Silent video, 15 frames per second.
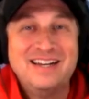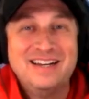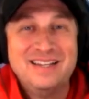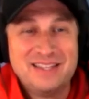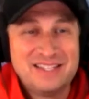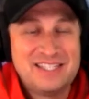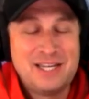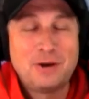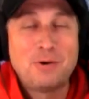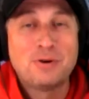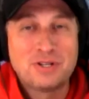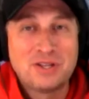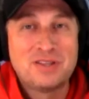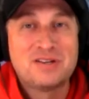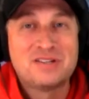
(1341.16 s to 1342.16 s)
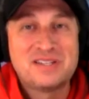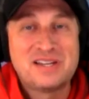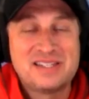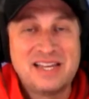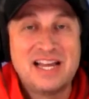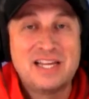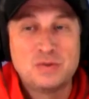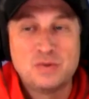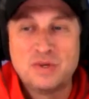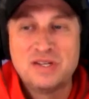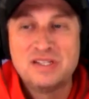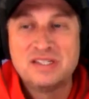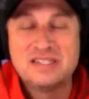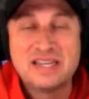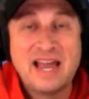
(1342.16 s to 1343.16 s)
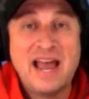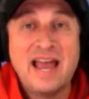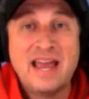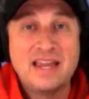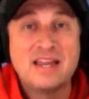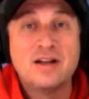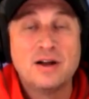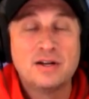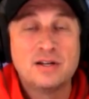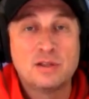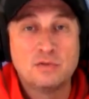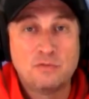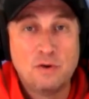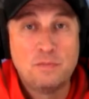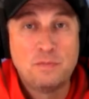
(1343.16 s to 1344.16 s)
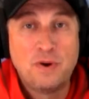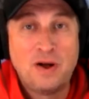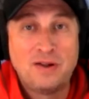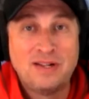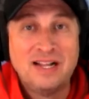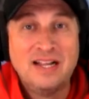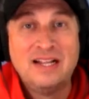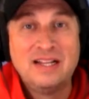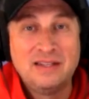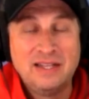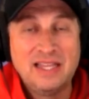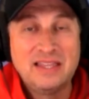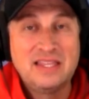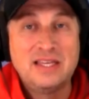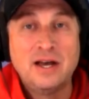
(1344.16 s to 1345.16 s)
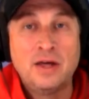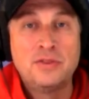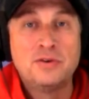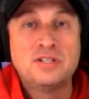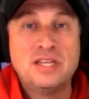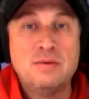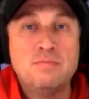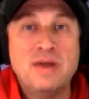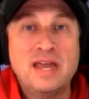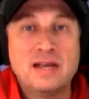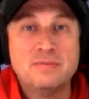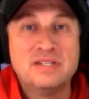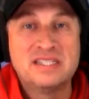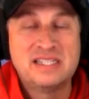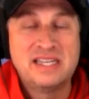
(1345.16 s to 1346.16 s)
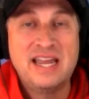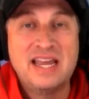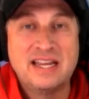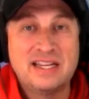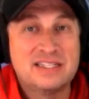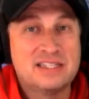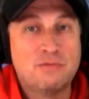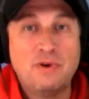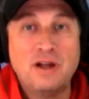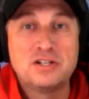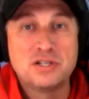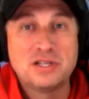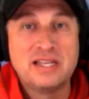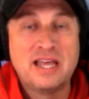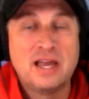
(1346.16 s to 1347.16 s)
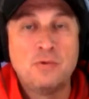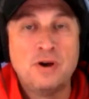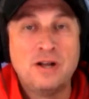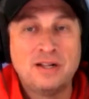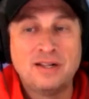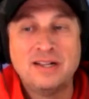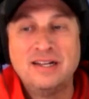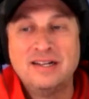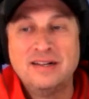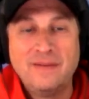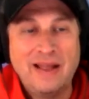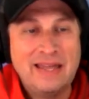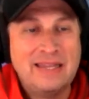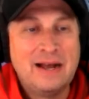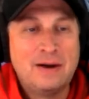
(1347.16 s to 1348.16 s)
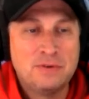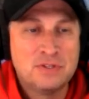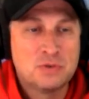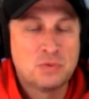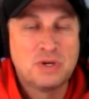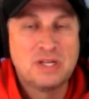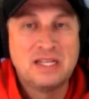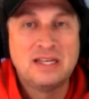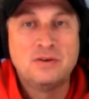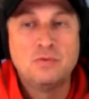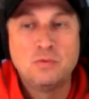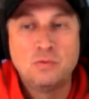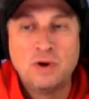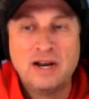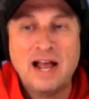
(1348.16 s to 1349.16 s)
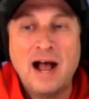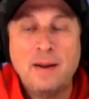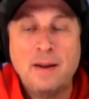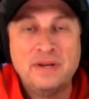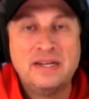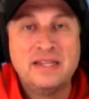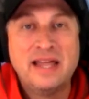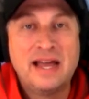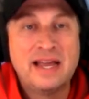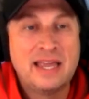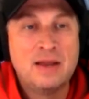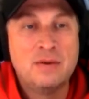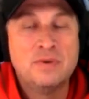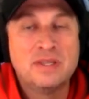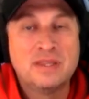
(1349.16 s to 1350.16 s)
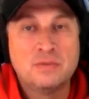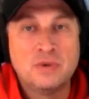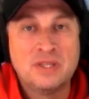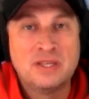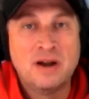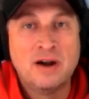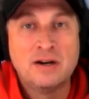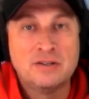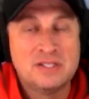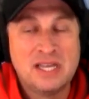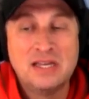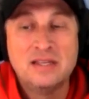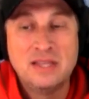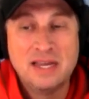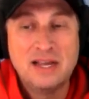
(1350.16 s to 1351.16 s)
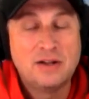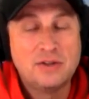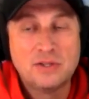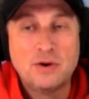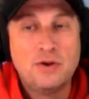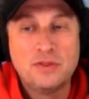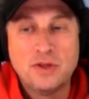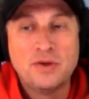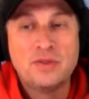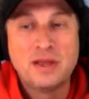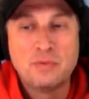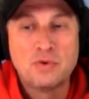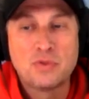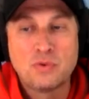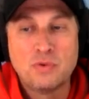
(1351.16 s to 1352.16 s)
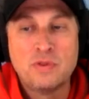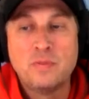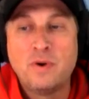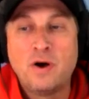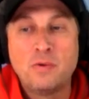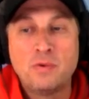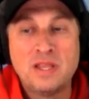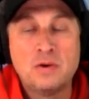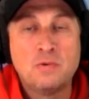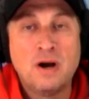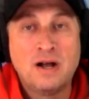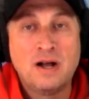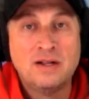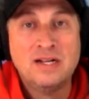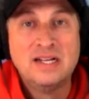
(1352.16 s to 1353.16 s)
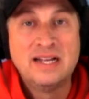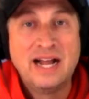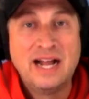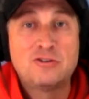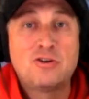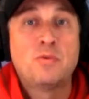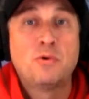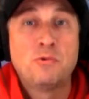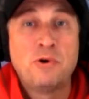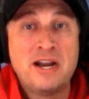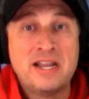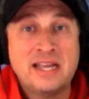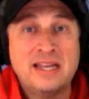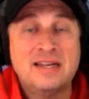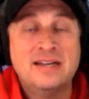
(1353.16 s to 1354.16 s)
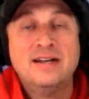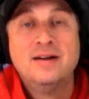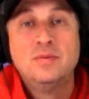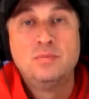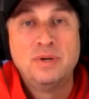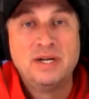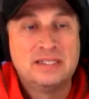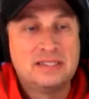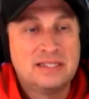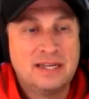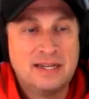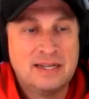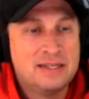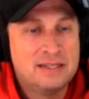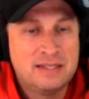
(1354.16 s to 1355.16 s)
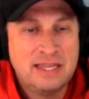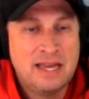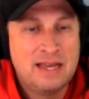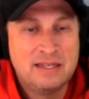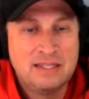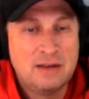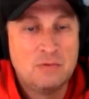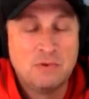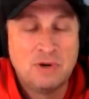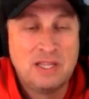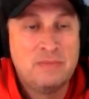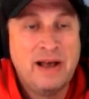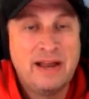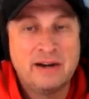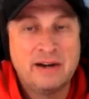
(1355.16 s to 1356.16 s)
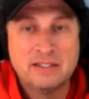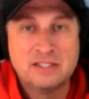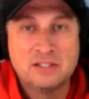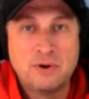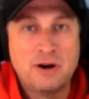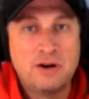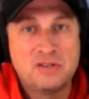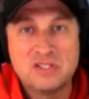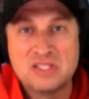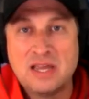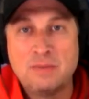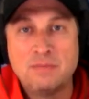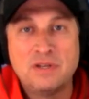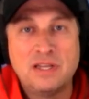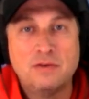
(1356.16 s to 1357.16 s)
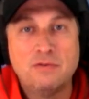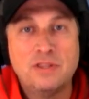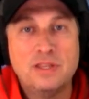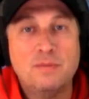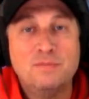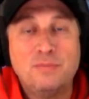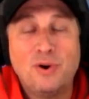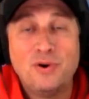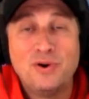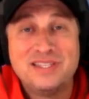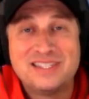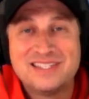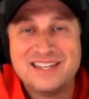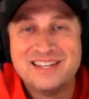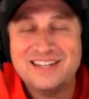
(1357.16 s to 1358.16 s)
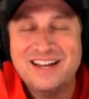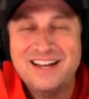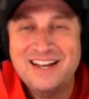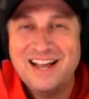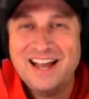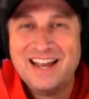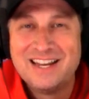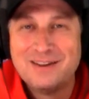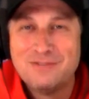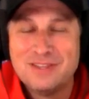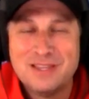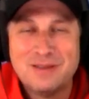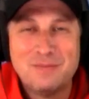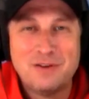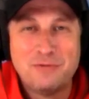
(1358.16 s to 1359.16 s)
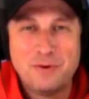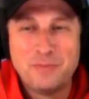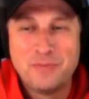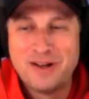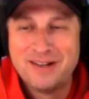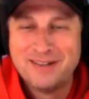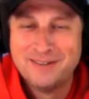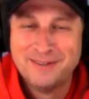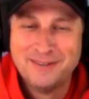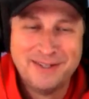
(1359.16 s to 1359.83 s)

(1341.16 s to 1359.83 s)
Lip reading: the secret to their success was hanging onto the football, let the other team make a mistake, because eventually they will. And that was really what happened in that game with the Argos. They held their own, though. They were throwing the ball really well, had trouble running it. But it didn't really matter because Toronto just kept giving them points and giving them the football.